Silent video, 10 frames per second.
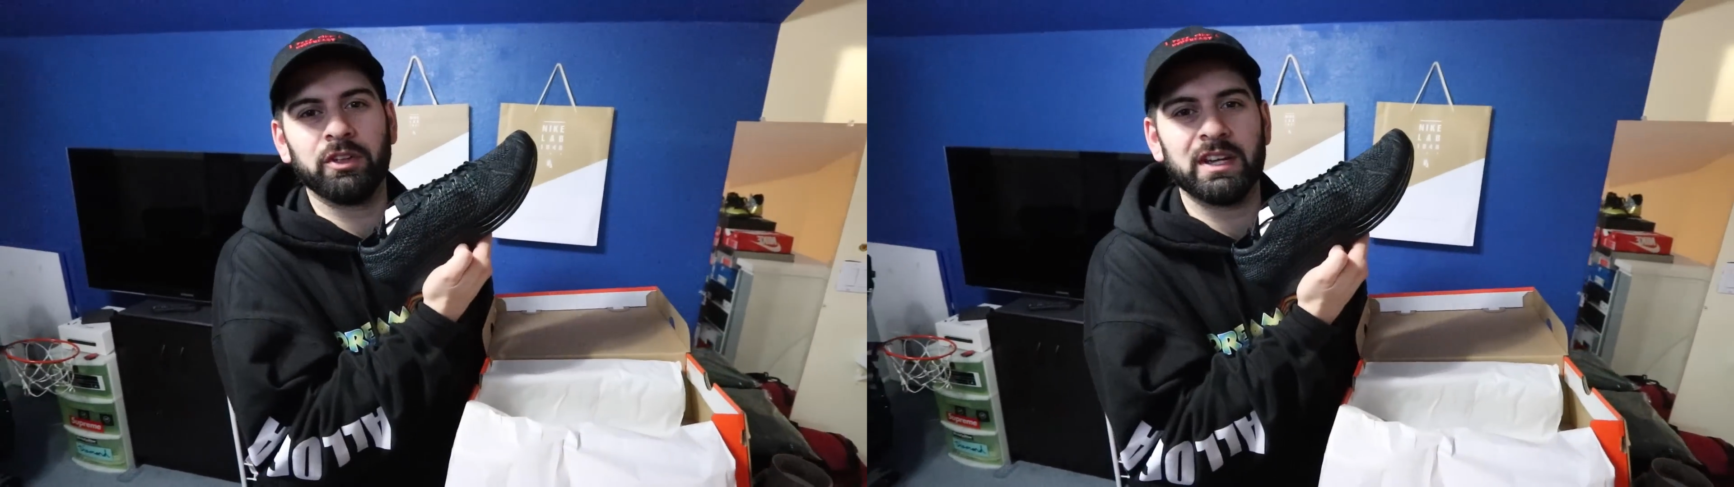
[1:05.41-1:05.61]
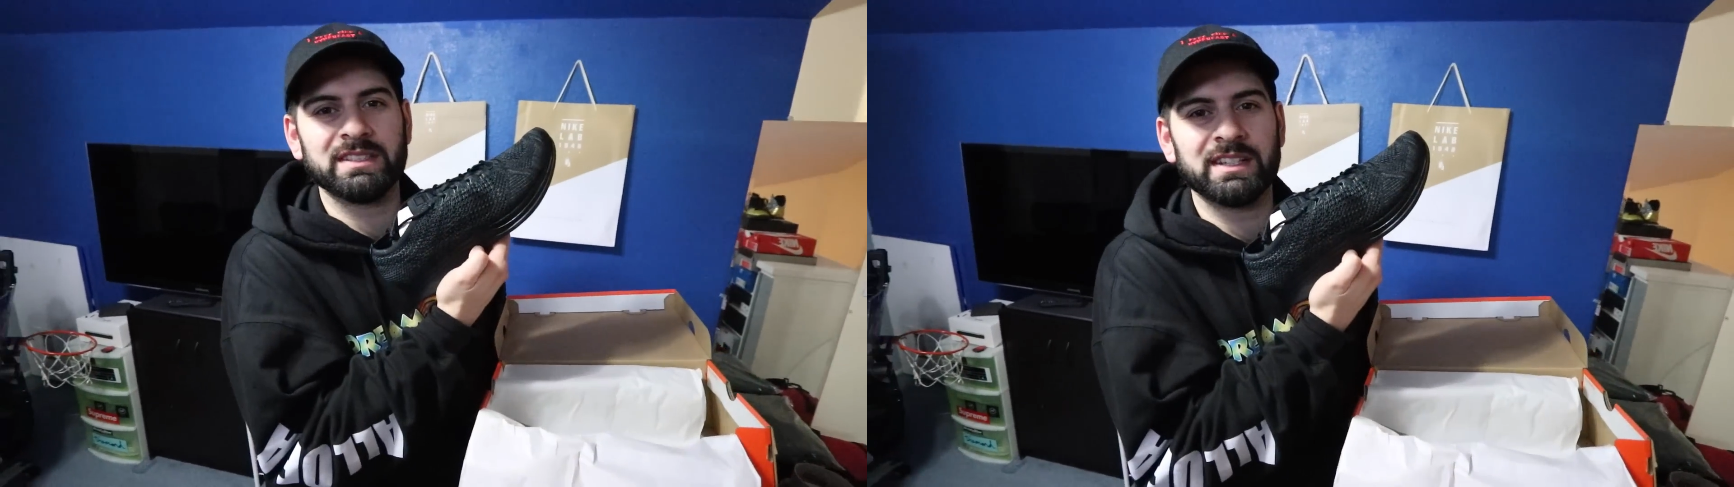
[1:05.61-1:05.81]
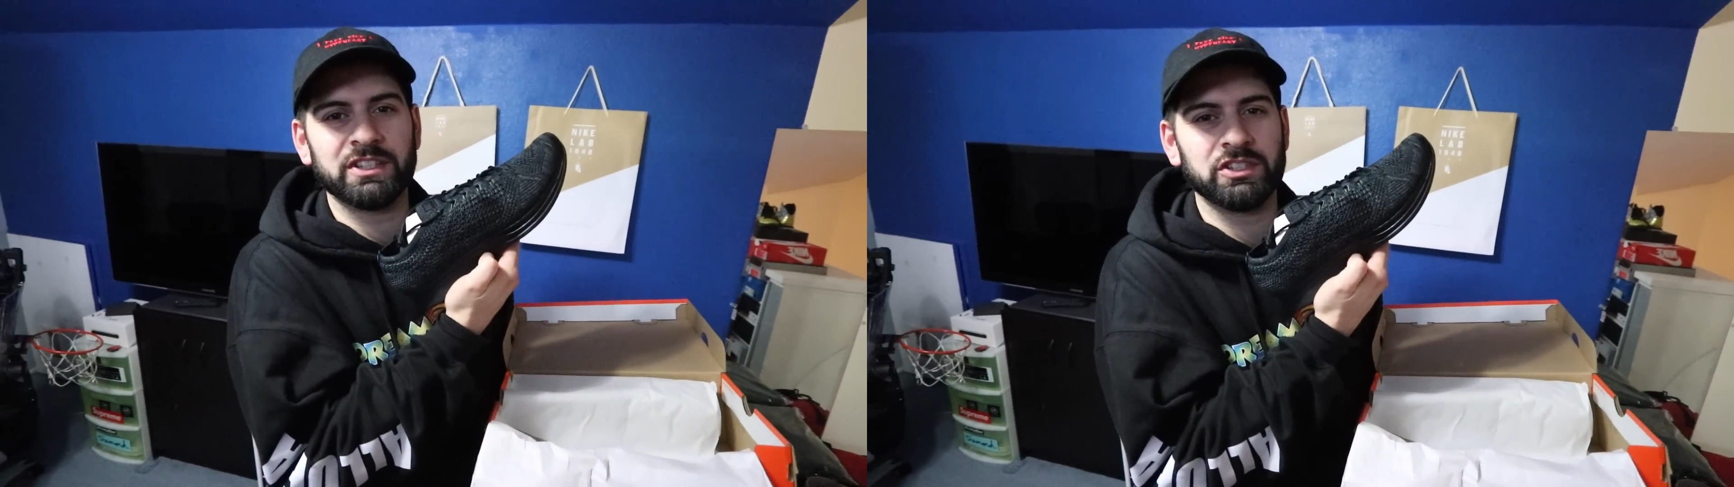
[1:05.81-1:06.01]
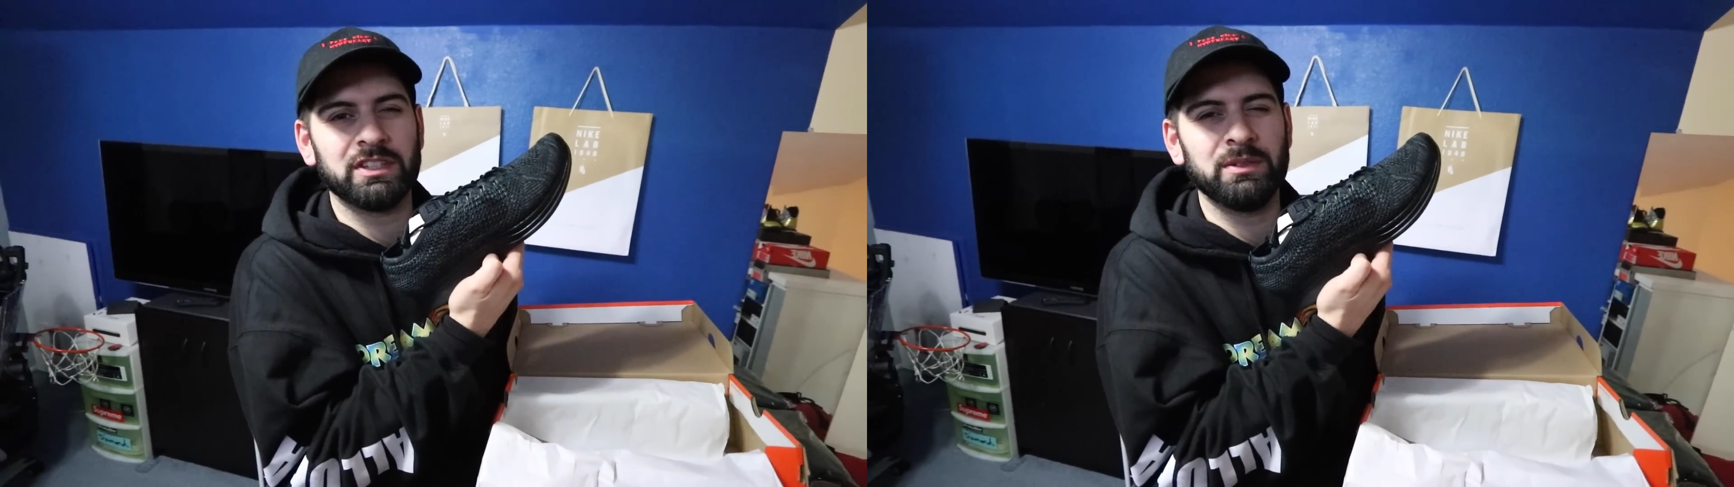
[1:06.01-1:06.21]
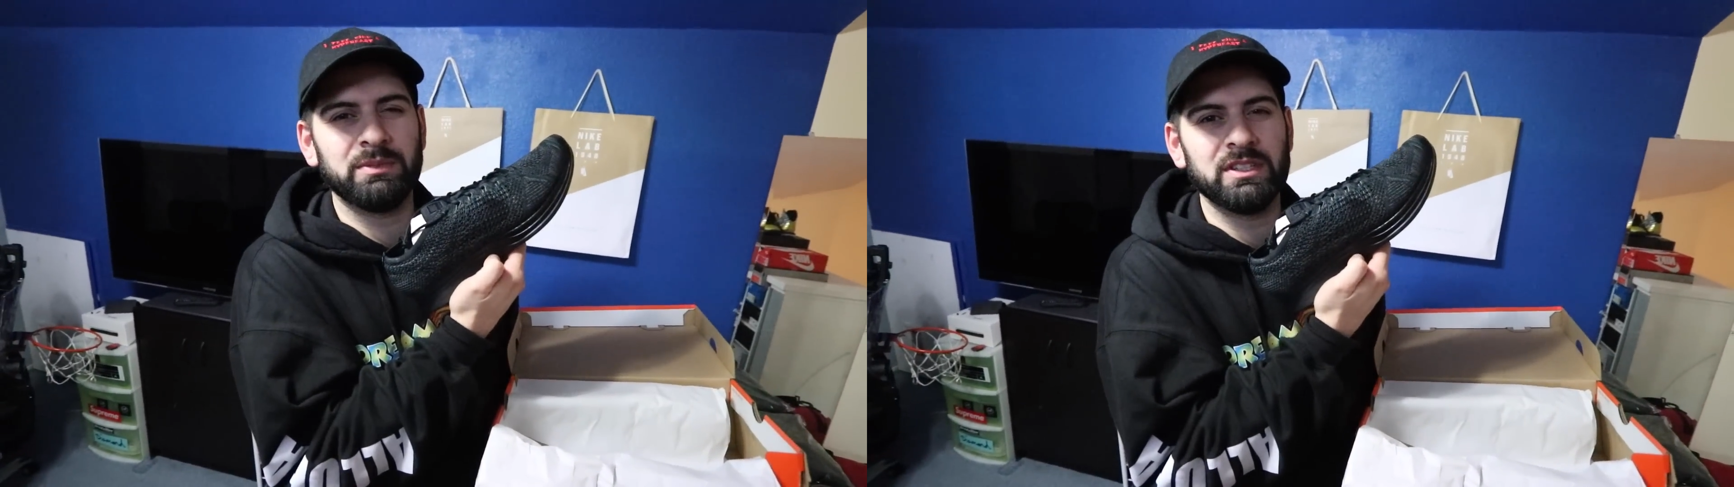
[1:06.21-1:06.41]
You guys think I should
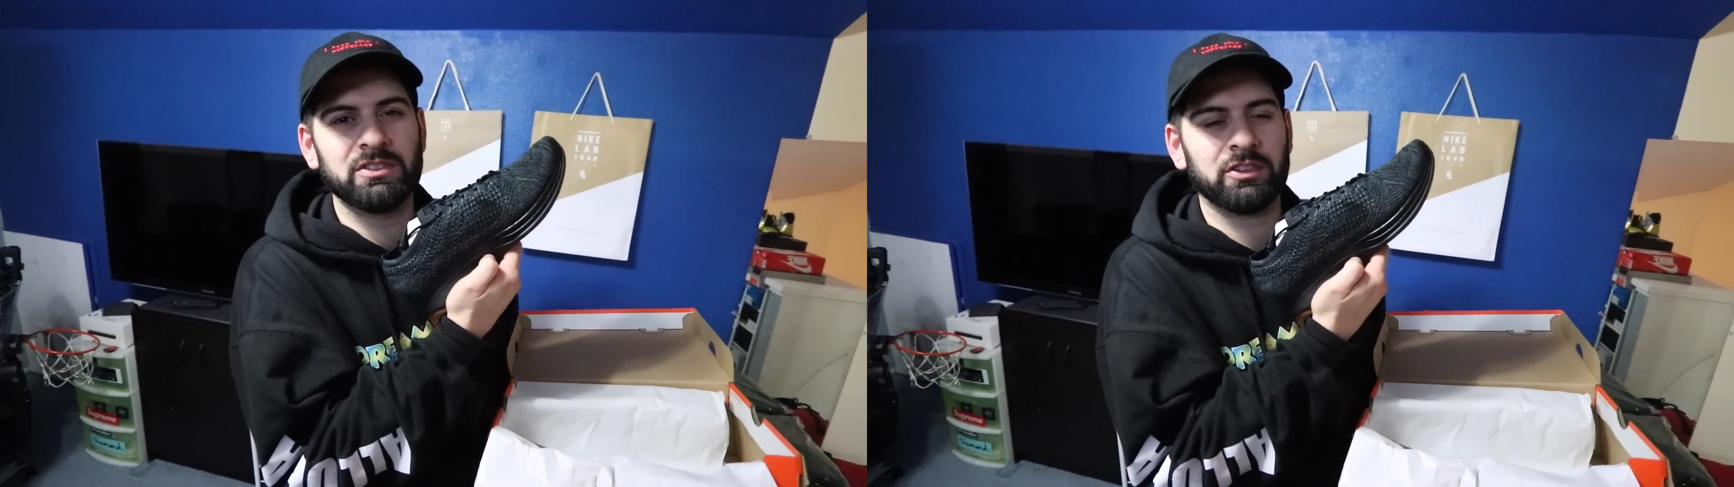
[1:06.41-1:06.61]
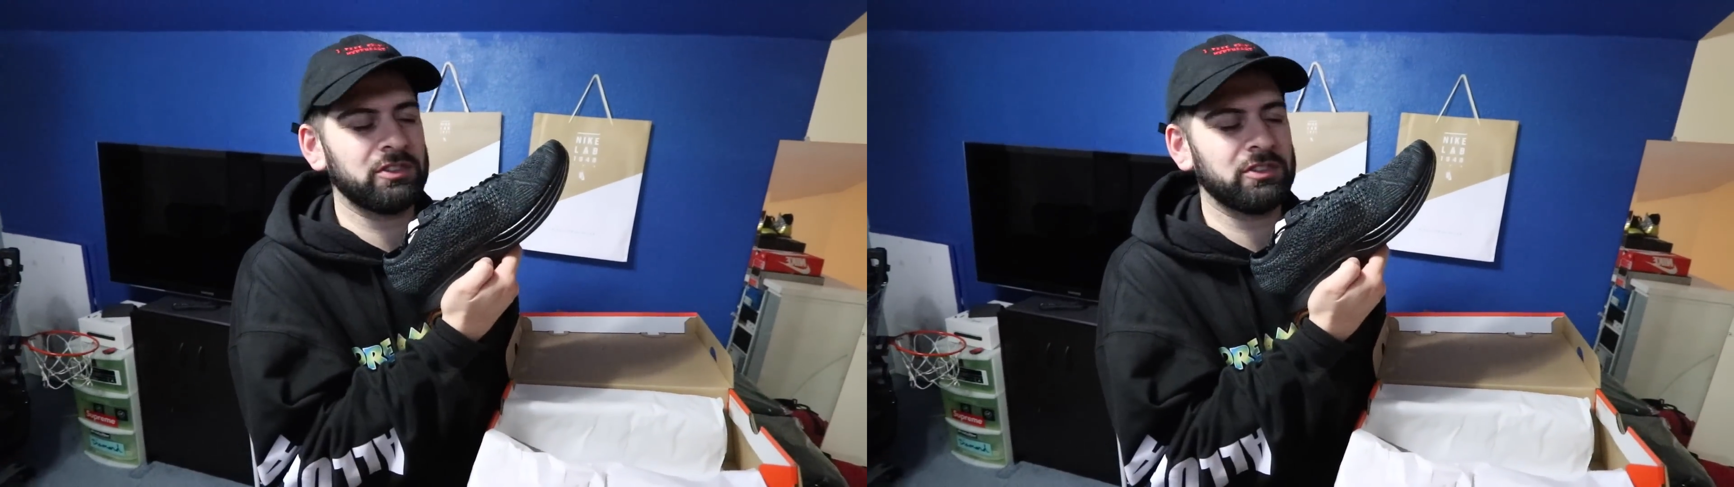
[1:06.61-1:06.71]
keep these or